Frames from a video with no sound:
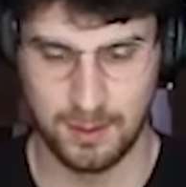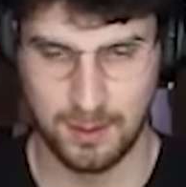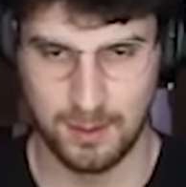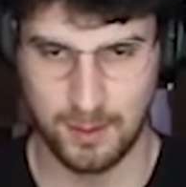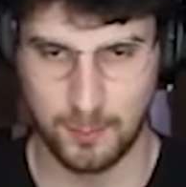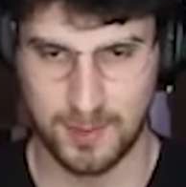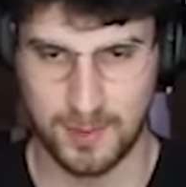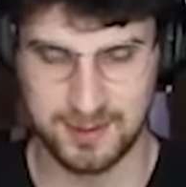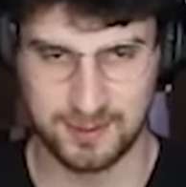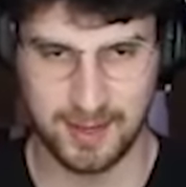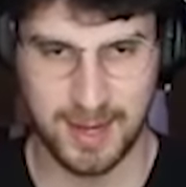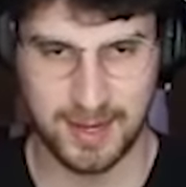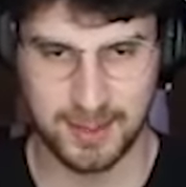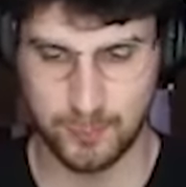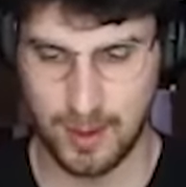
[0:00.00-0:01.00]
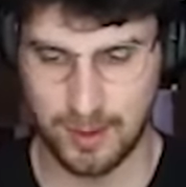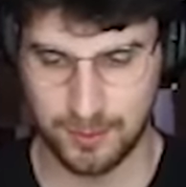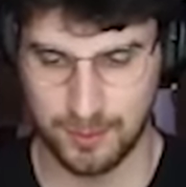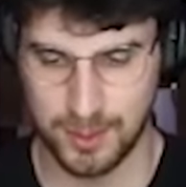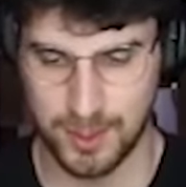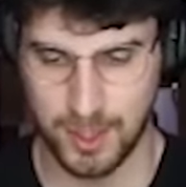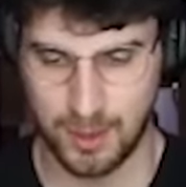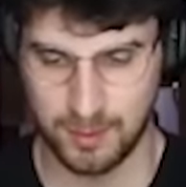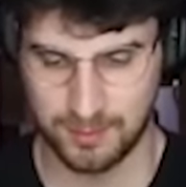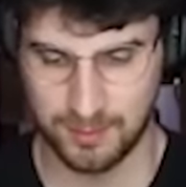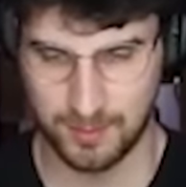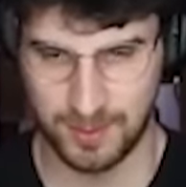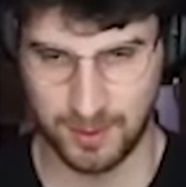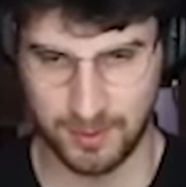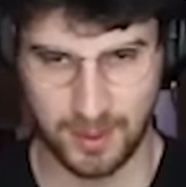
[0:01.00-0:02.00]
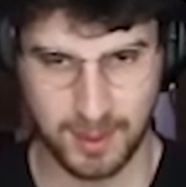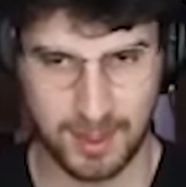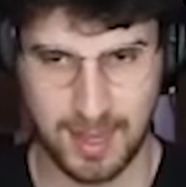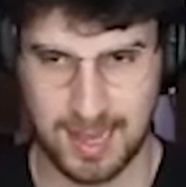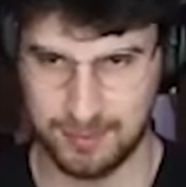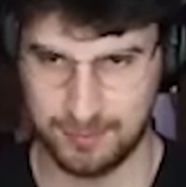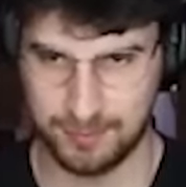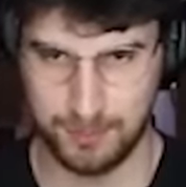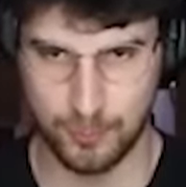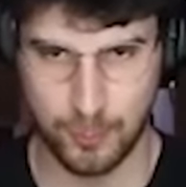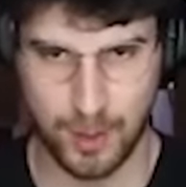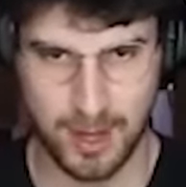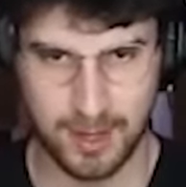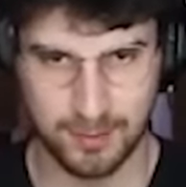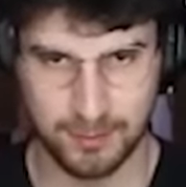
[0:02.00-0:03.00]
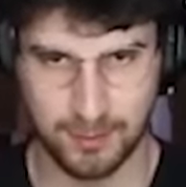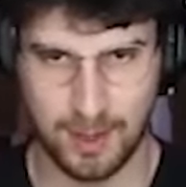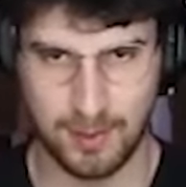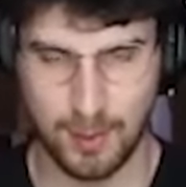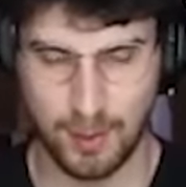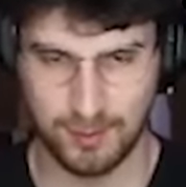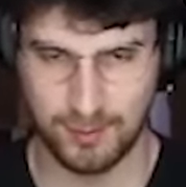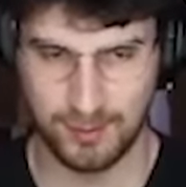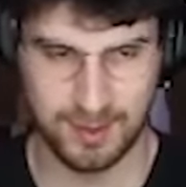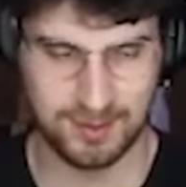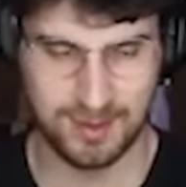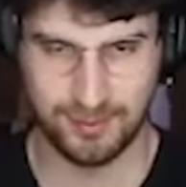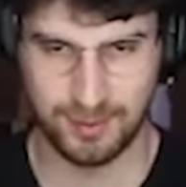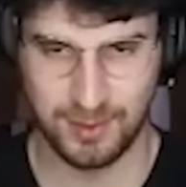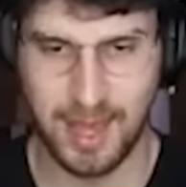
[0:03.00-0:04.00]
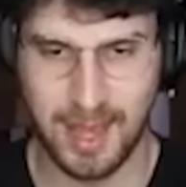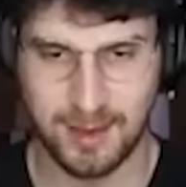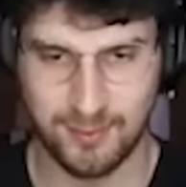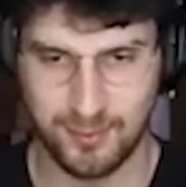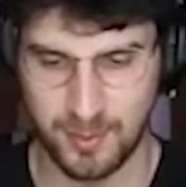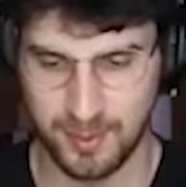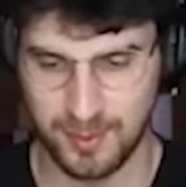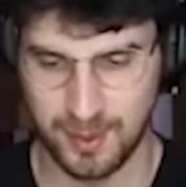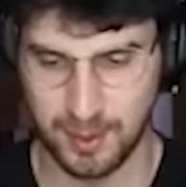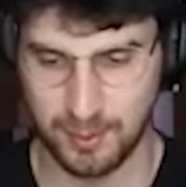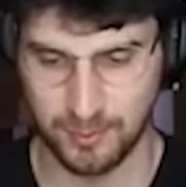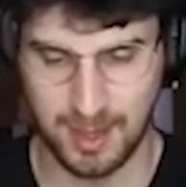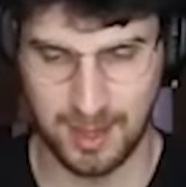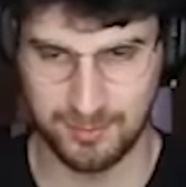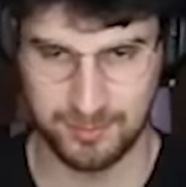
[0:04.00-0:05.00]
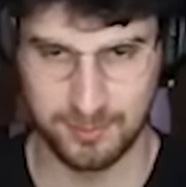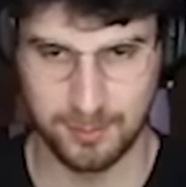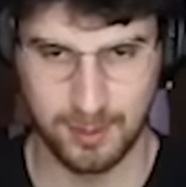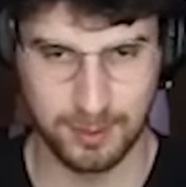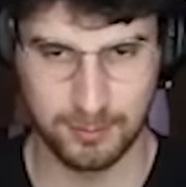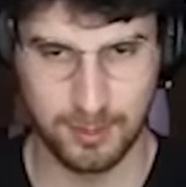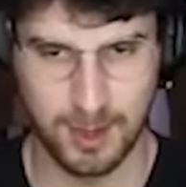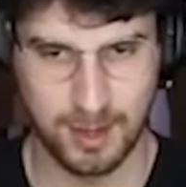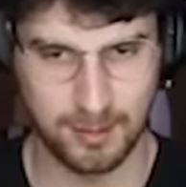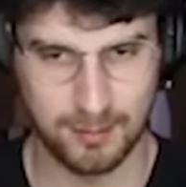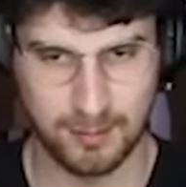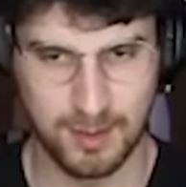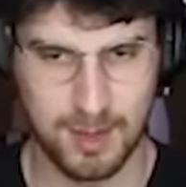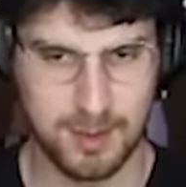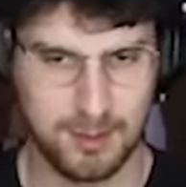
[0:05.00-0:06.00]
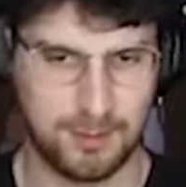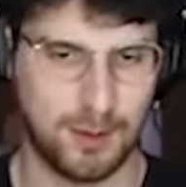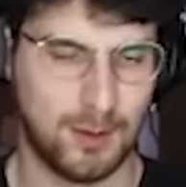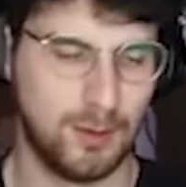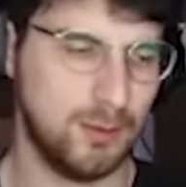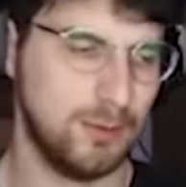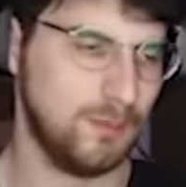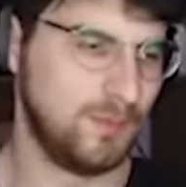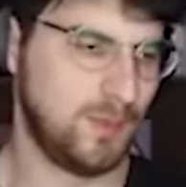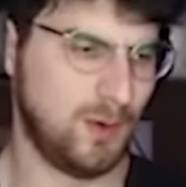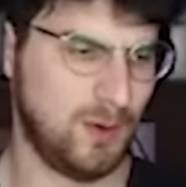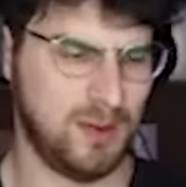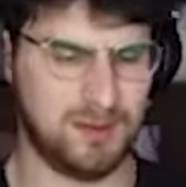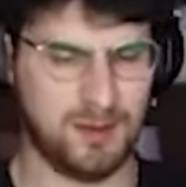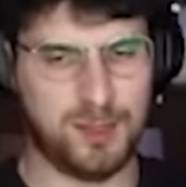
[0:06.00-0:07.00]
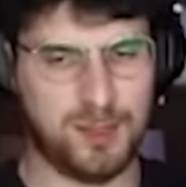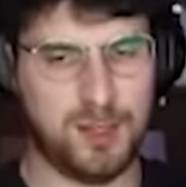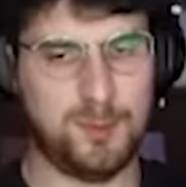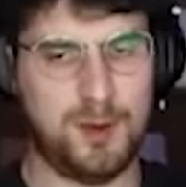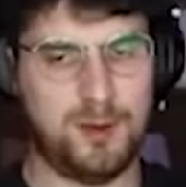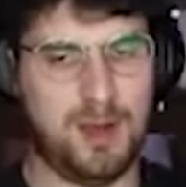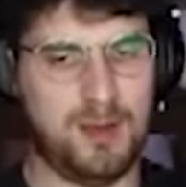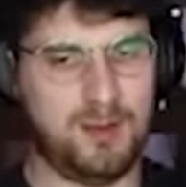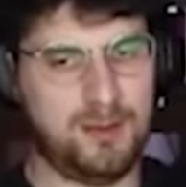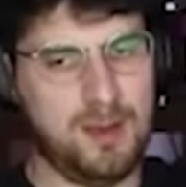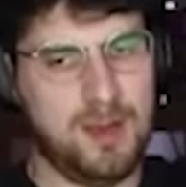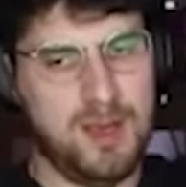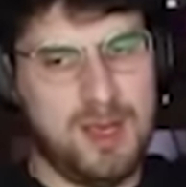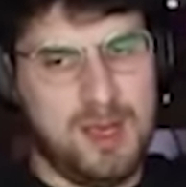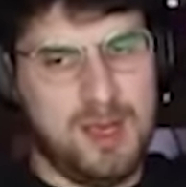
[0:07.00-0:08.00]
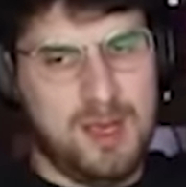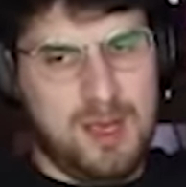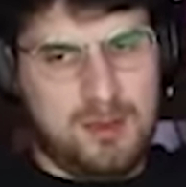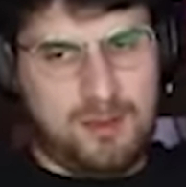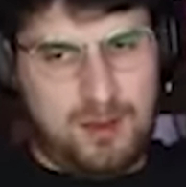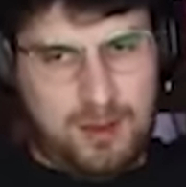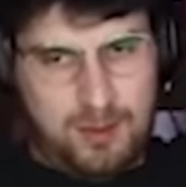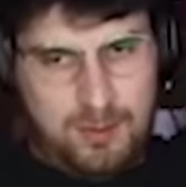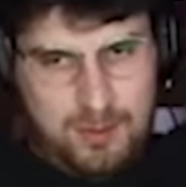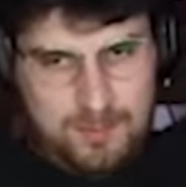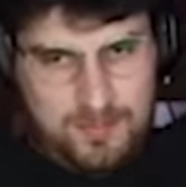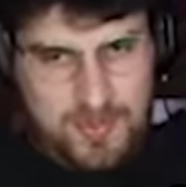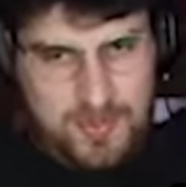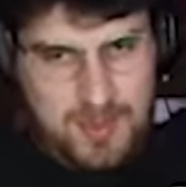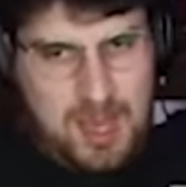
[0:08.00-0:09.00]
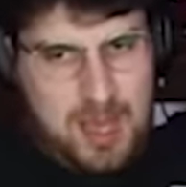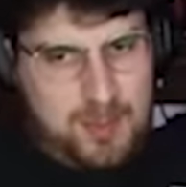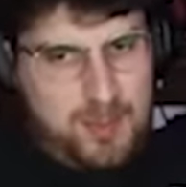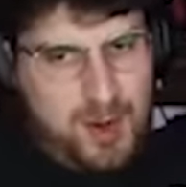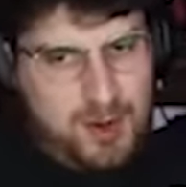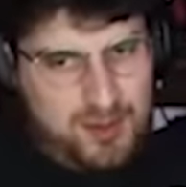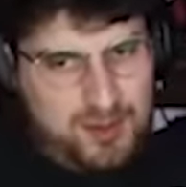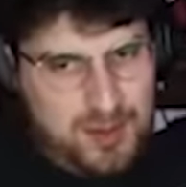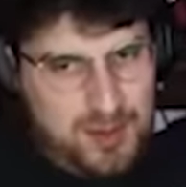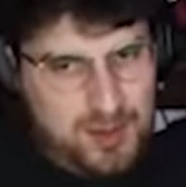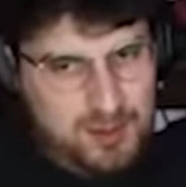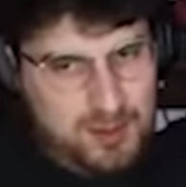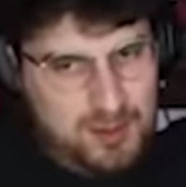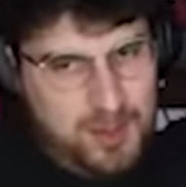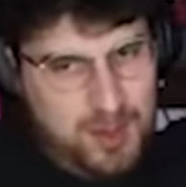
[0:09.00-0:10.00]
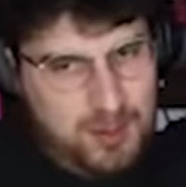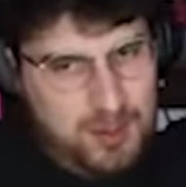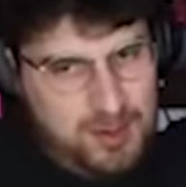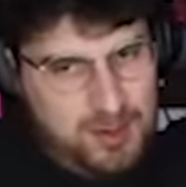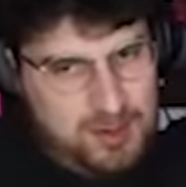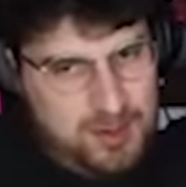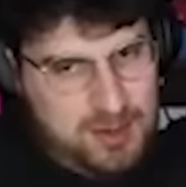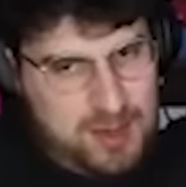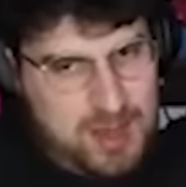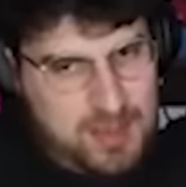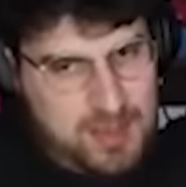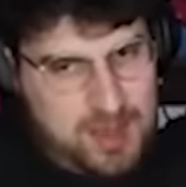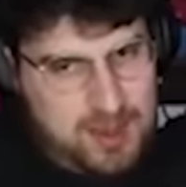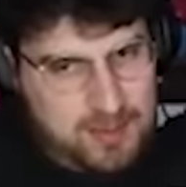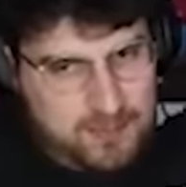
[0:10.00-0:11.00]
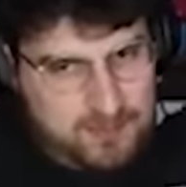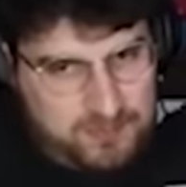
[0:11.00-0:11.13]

that we decide whether or not something like has rights, okay? Lots of things have life, but they don't have like rights. So, or at least not human rights. So yeah, personhood is the big question. And then